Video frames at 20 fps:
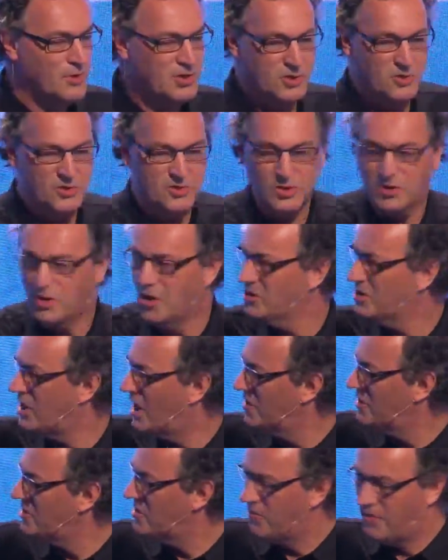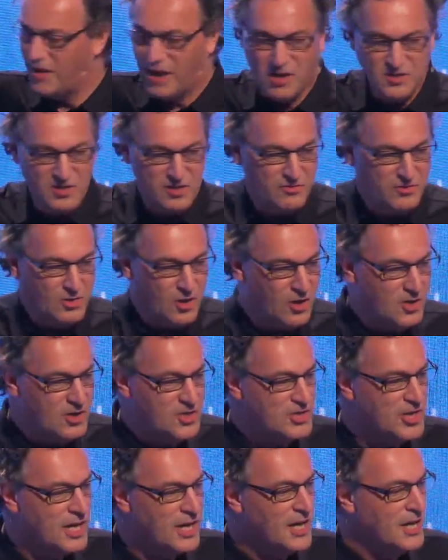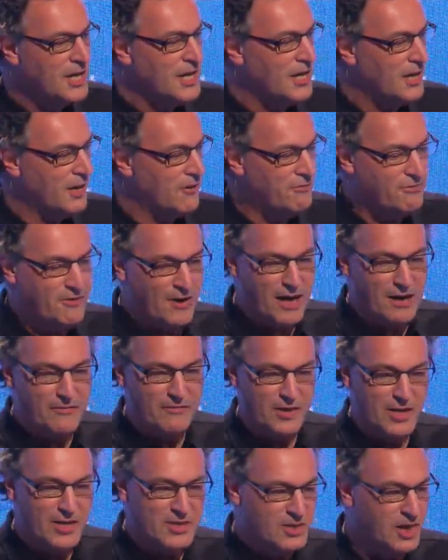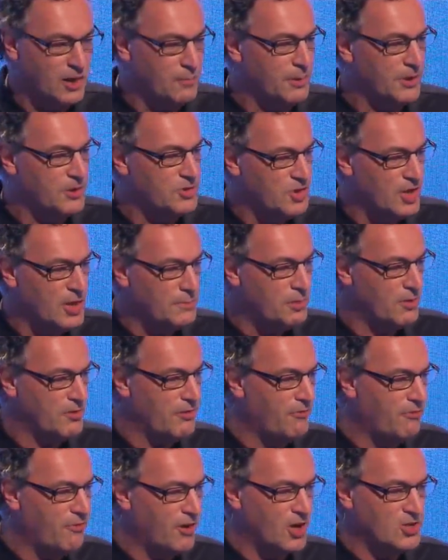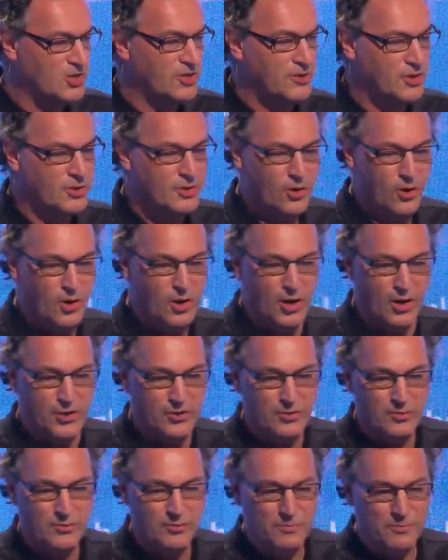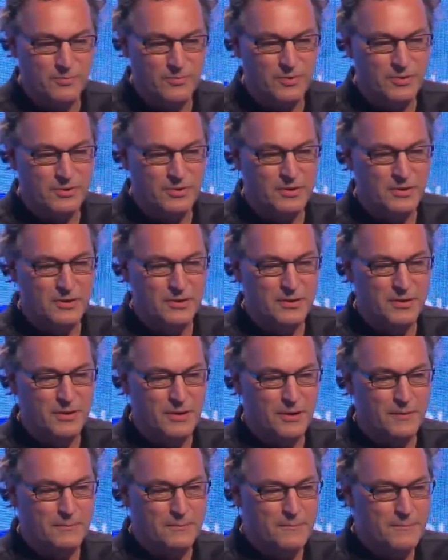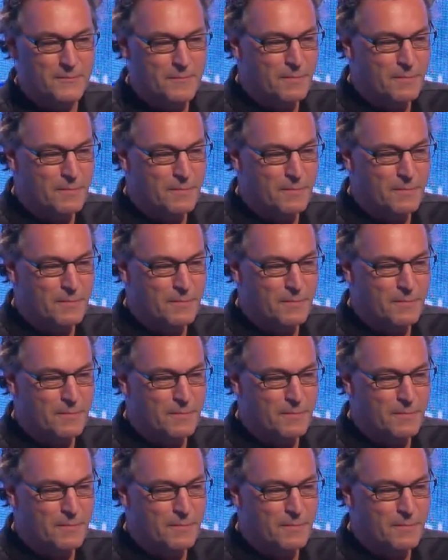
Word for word: Which used to cost hundreds of thousands of dollars. In five years, it will be cheaper than flushing the toilet. Right?